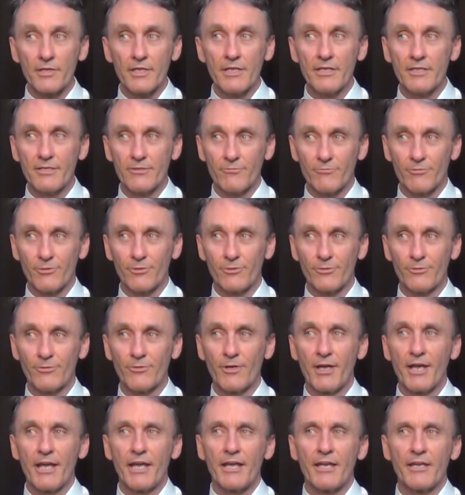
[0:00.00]
end of you
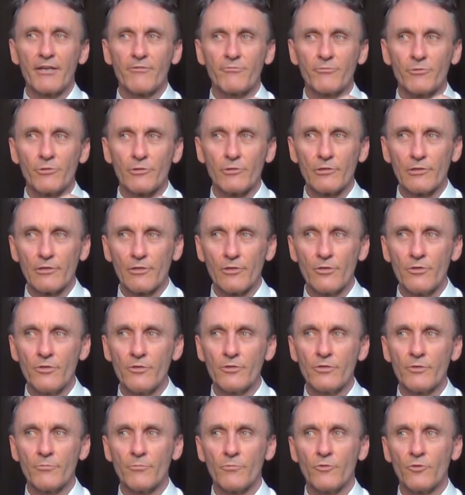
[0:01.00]
if you
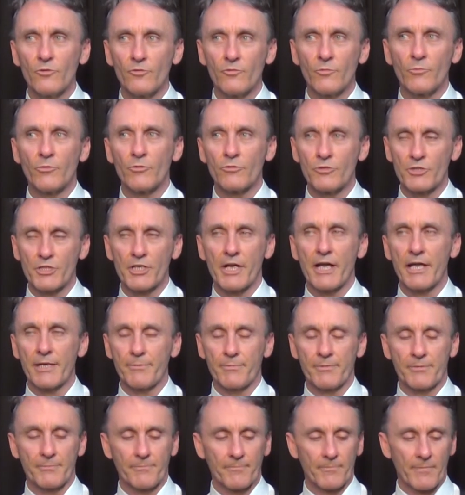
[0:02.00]
learn the movable shape.
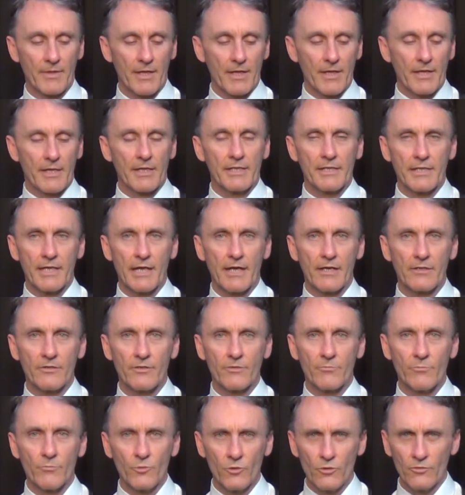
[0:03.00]
Now, the
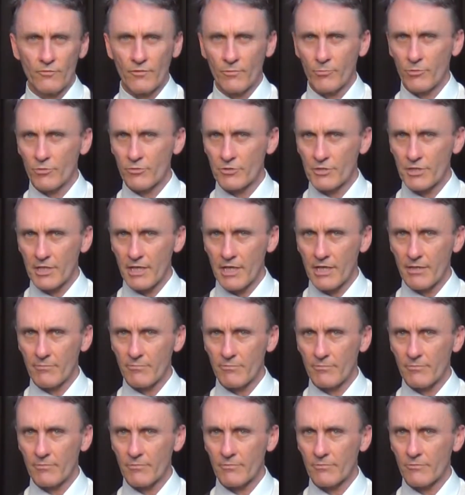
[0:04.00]
movable shape
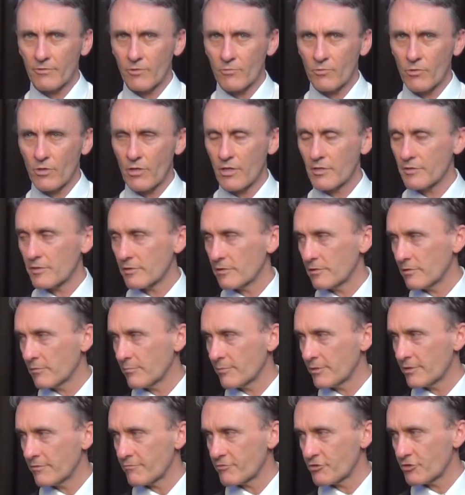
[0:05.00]
requires a little
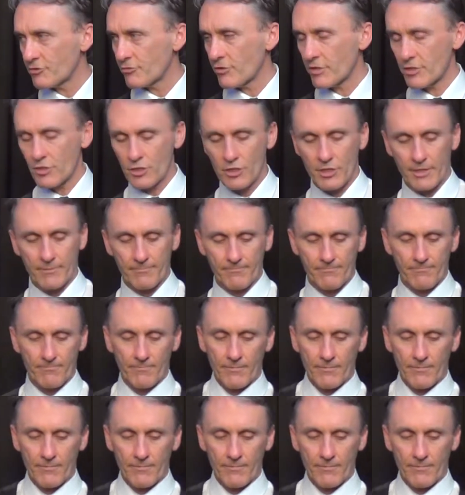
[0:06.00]
bit of stretching.